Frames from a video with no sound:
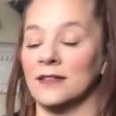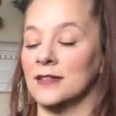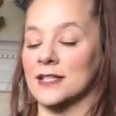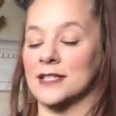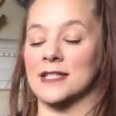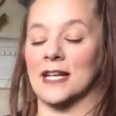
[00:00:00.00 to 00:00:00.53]

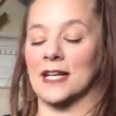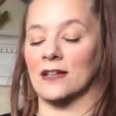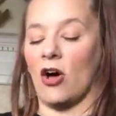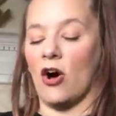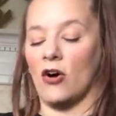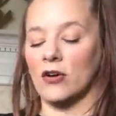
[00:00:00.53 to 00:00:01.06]
this is getting
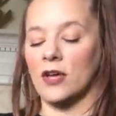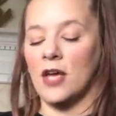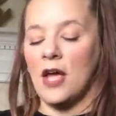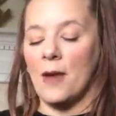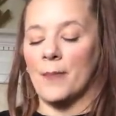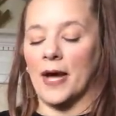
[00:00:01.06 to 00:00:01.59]
long,
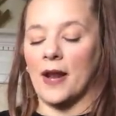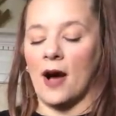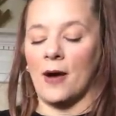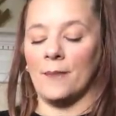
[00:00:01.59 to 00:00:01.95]
but